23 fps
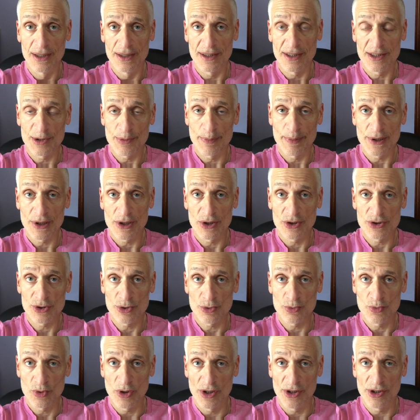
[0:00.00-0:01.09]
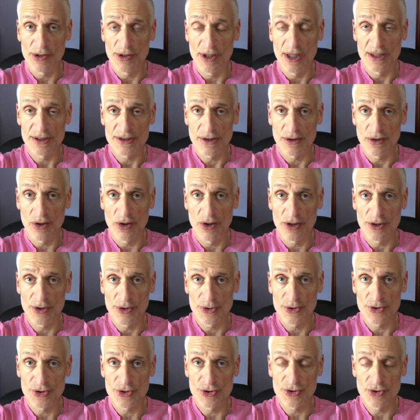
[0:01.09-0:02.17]
That's because a runner has a
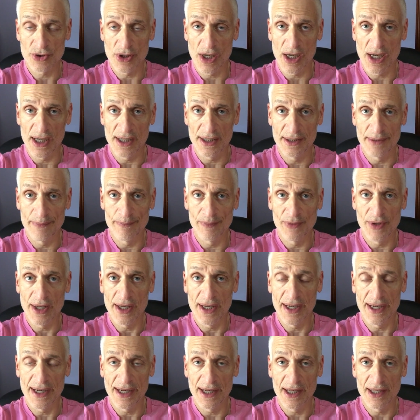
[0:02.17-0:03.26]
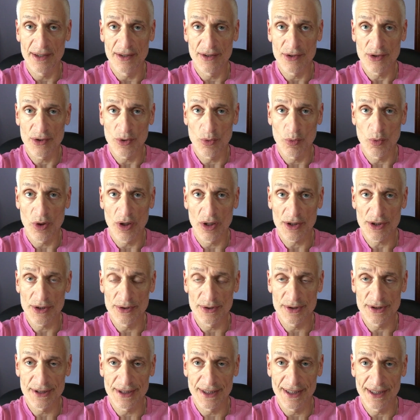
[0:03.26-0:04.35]
longer stride and a walker
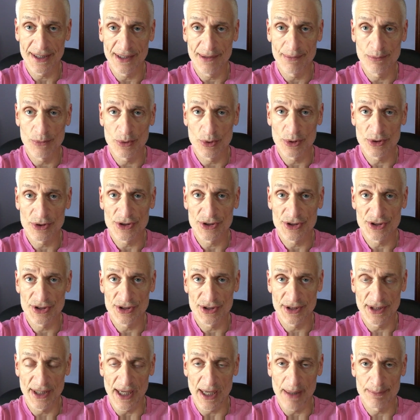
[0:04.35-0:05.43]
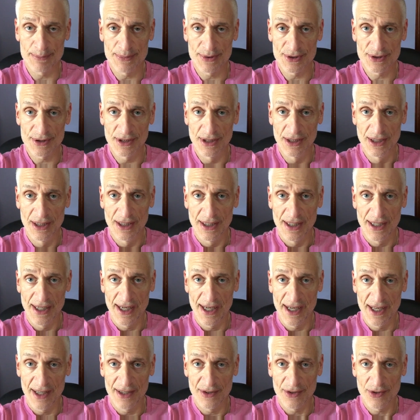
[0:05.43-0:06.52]
is taking more steps.
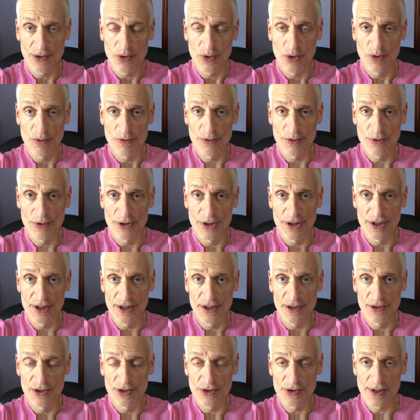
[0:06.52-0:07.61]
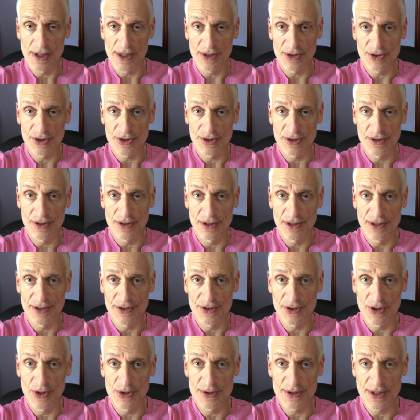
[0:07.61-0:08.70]
And over the duration, it
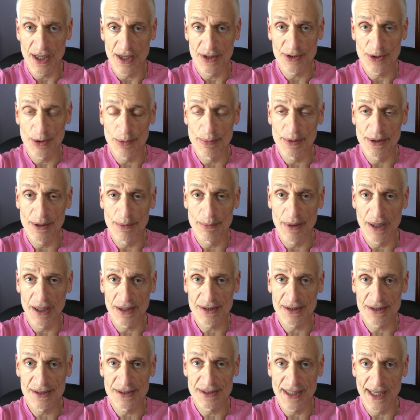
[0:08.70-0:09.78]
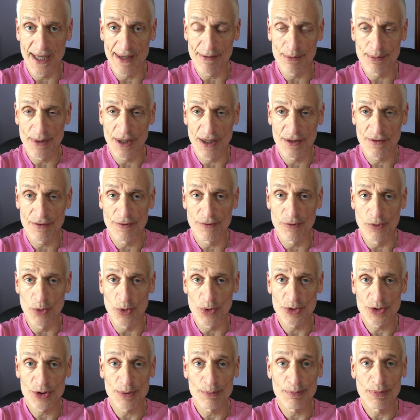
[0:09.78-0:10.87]
turns out to be about the same amount of
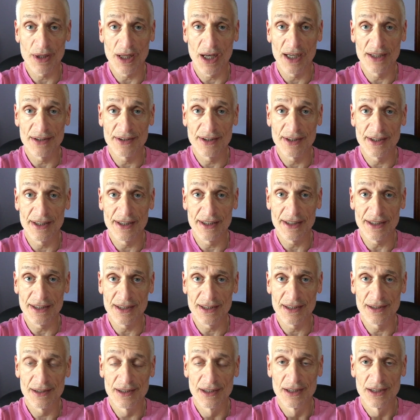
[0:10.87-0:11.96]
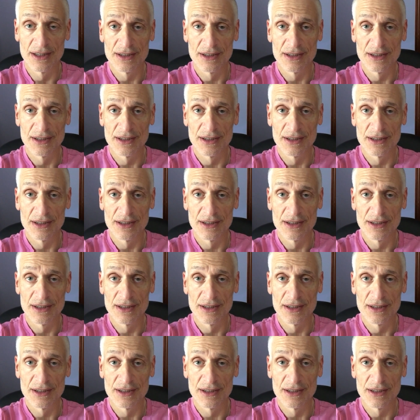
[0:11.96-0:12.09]
force applied to the knee.